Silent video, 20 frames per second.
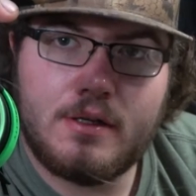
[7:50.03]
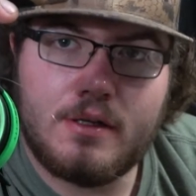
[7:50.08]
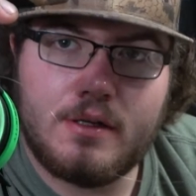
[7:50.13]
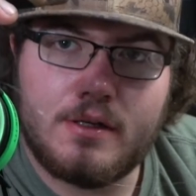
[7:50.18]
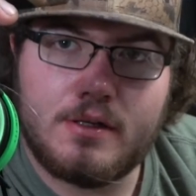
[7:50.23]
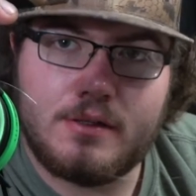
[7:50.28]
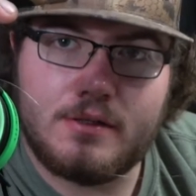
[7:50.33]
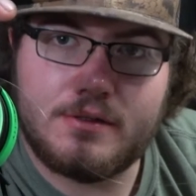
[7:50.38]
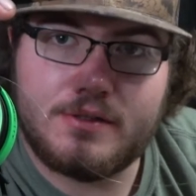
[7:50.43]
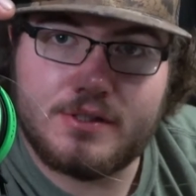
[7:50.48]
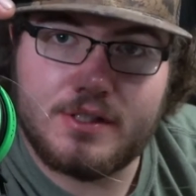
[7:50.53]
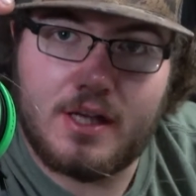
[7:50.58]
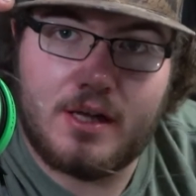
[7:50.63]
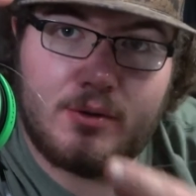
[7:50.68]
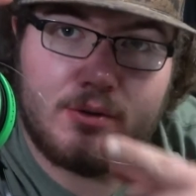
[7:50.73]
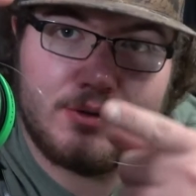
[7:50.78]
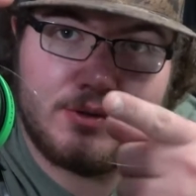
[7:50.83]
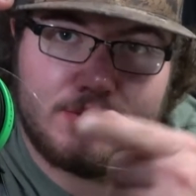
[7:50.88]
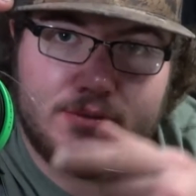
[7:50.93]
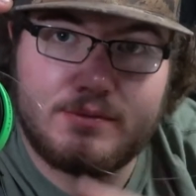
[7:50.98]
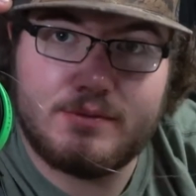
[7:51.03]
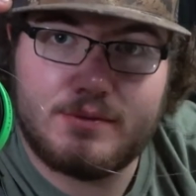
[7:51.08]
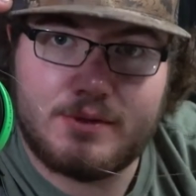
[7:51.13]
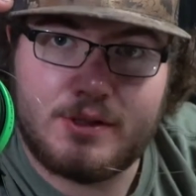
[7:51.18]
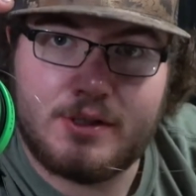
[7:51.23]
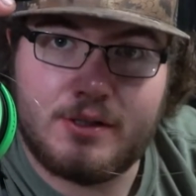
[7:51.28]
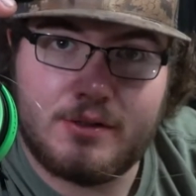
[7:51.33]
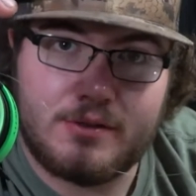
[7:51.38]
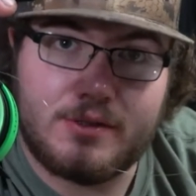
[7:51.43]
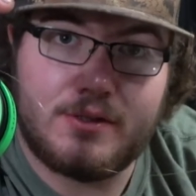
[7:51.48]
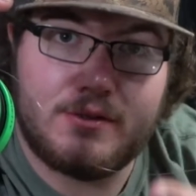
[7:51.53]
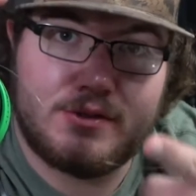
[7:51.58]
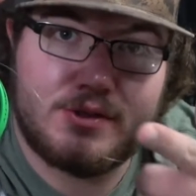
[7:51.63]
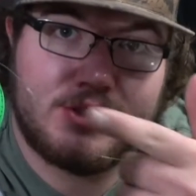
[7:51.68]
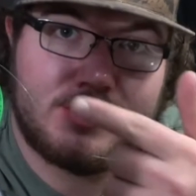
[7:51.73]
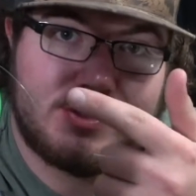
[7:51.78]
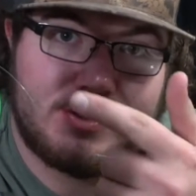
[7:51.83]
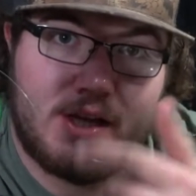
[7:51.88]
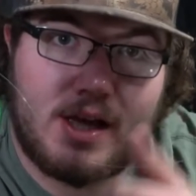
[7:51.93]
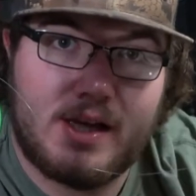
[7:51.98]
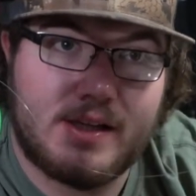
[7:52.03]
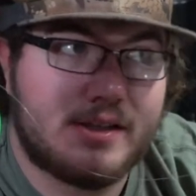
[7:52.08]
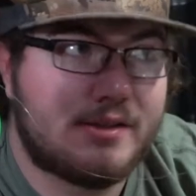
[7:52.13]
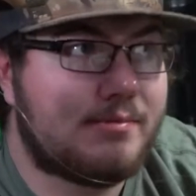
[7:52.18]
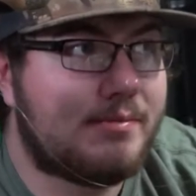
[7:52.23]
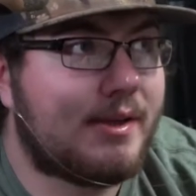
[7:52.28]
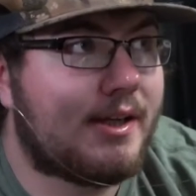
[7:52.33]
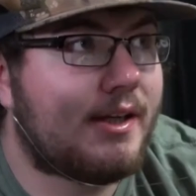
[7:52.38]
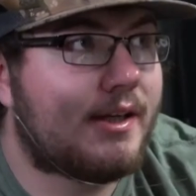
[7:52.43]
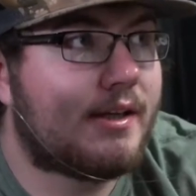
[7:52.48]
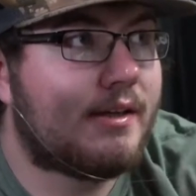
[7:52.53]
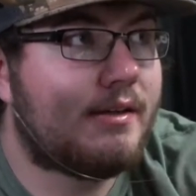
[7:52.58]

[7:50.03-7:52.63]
And you saw what, you just saw it spinning,